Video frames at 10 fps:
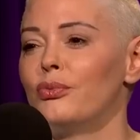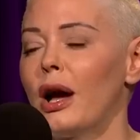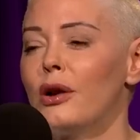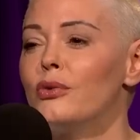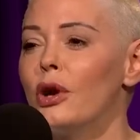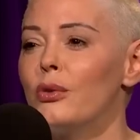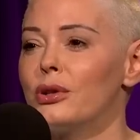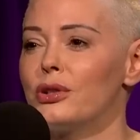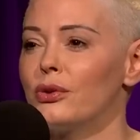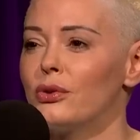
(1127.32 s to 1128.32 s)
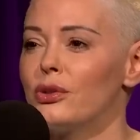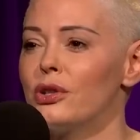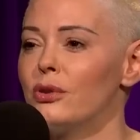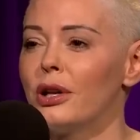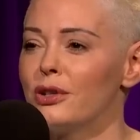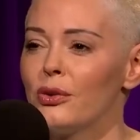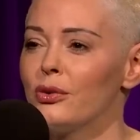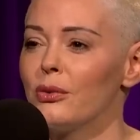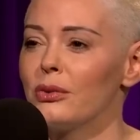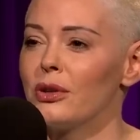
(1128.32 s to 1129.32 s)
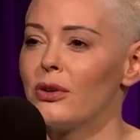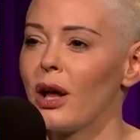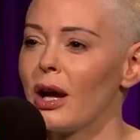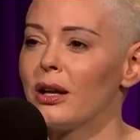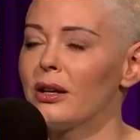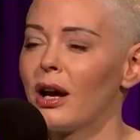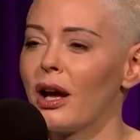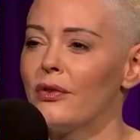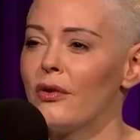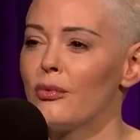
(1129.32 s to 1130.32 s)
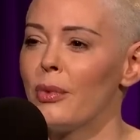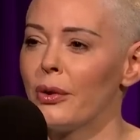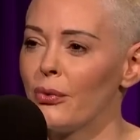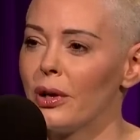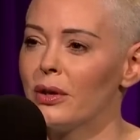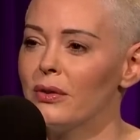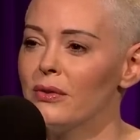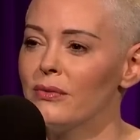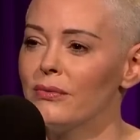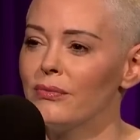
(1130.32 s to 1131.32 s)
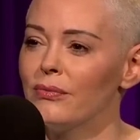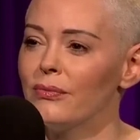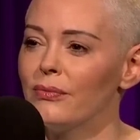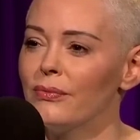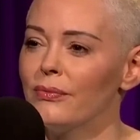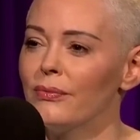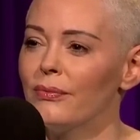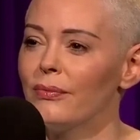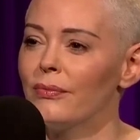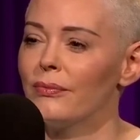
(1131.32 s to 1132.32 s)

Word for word: I don't know what children do. I don't know what they're like. I've never been one. So you